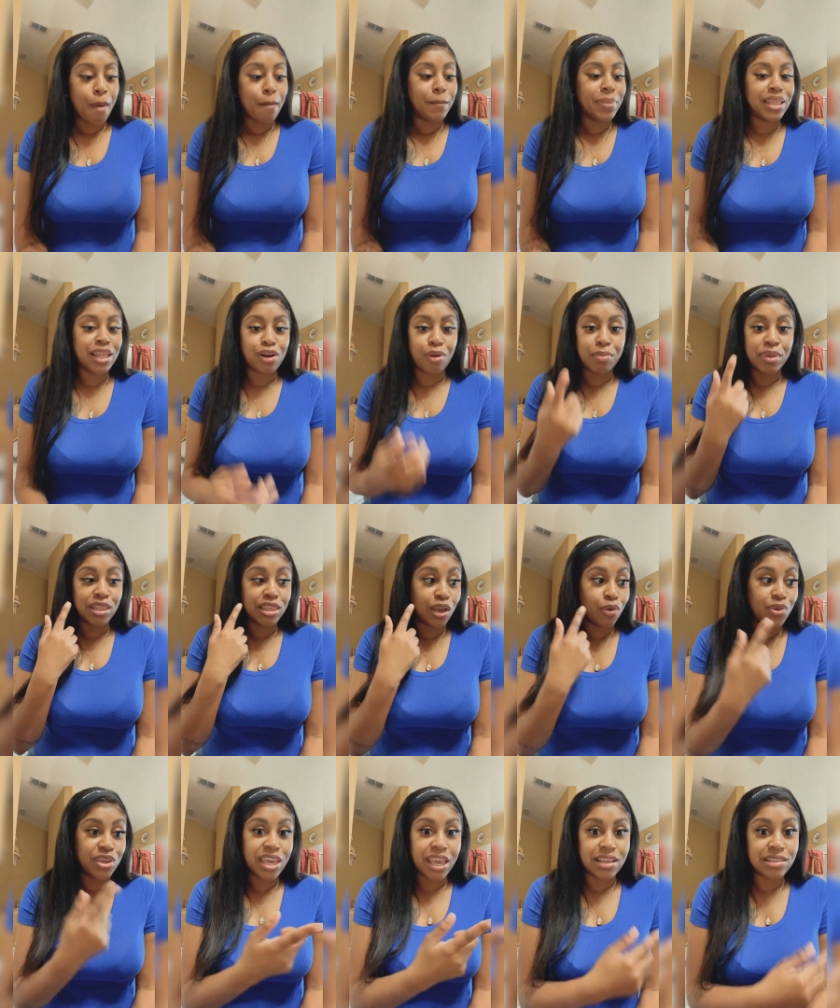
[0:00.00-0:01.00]
But that don't mean that
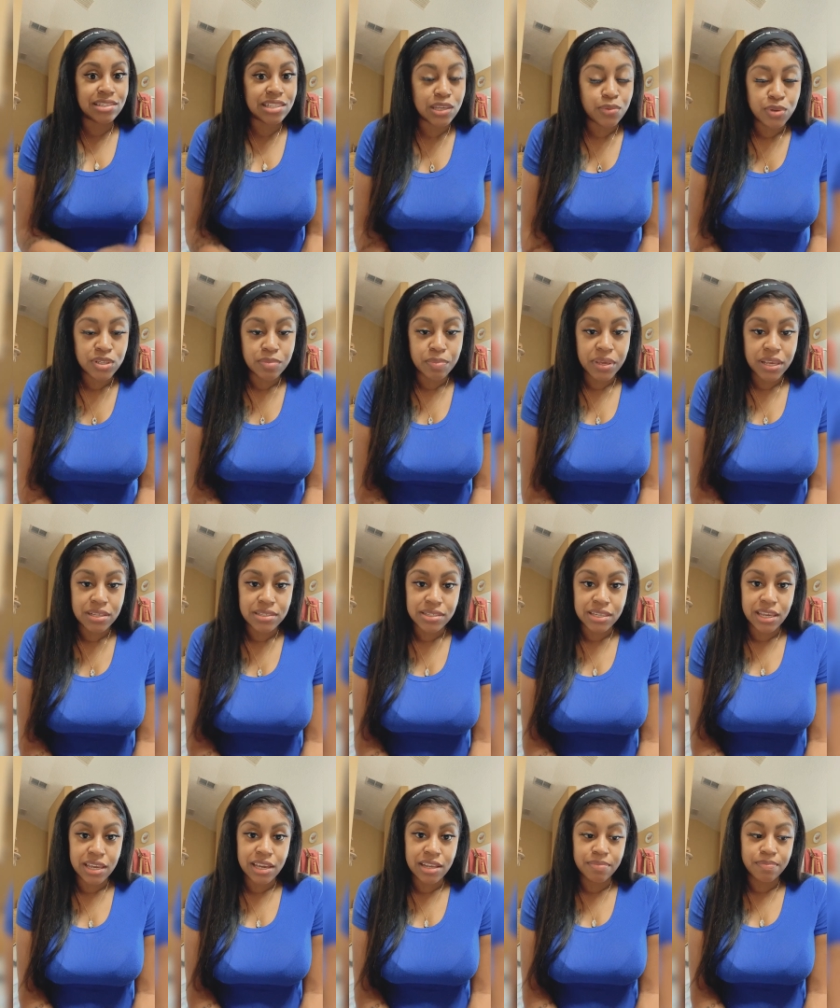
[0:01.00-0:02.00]
we can't see what's being
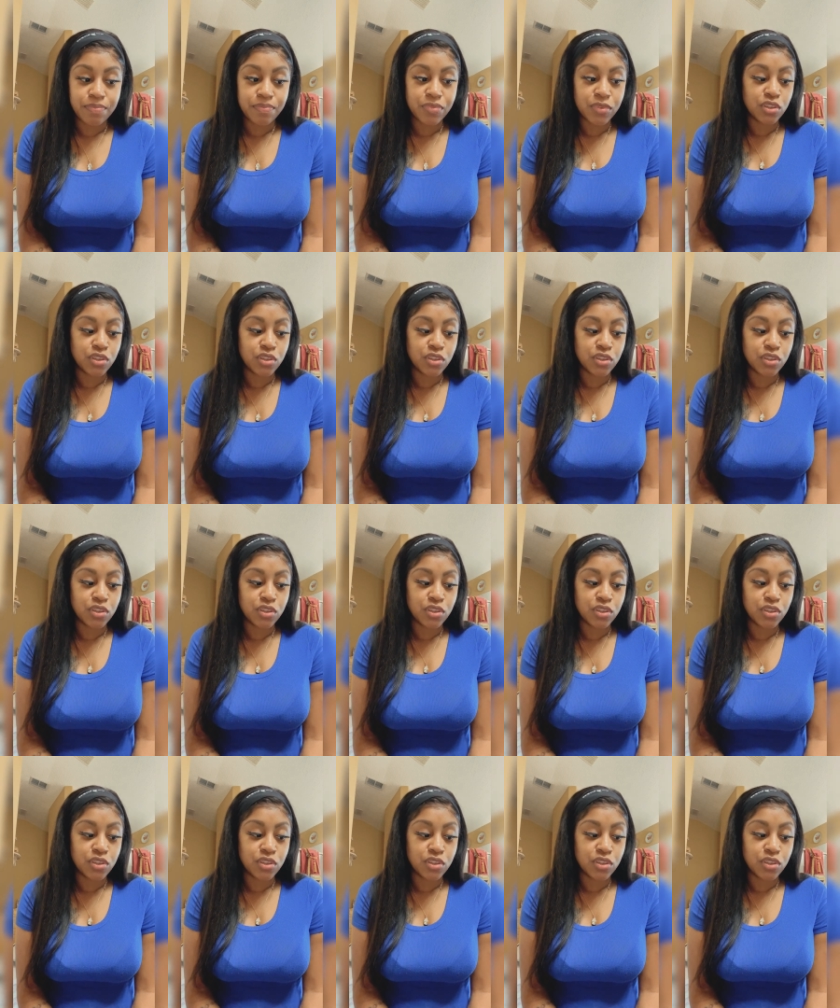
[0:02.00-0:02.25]
said.